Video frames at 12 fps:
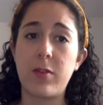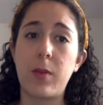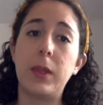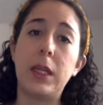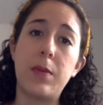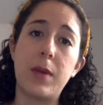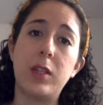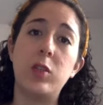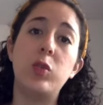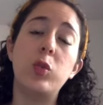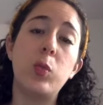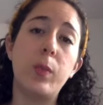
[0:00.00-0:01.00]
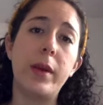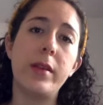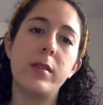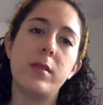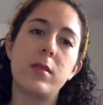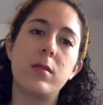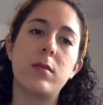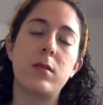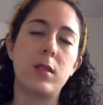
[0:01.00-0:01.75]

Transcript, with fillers: from Lima to Tumbes